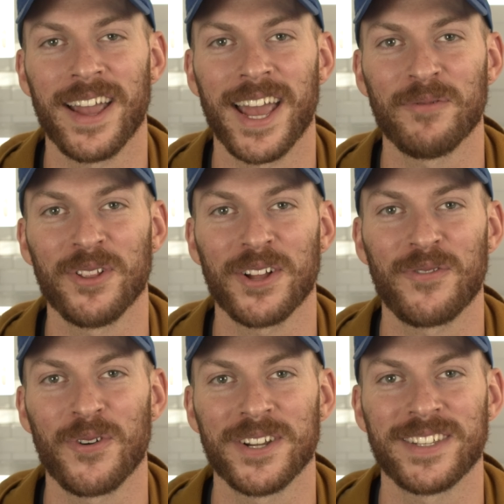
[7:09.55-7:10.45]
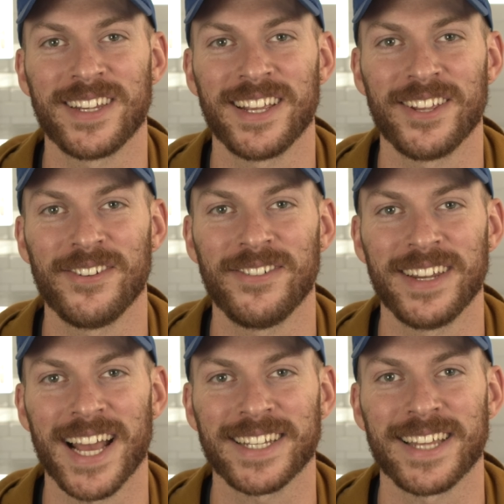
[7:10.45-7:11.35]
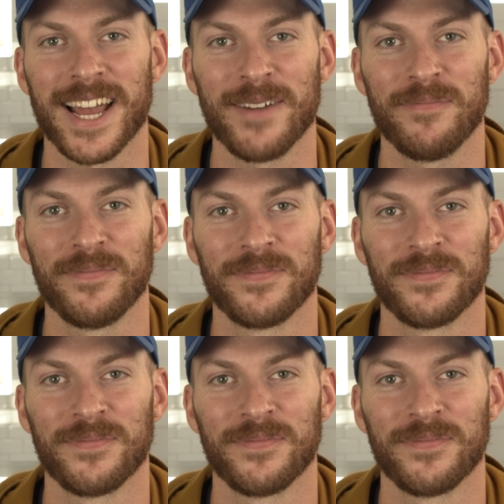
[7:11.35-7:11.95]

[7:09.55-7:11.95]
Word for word: and we'll look forward to seeing you next time.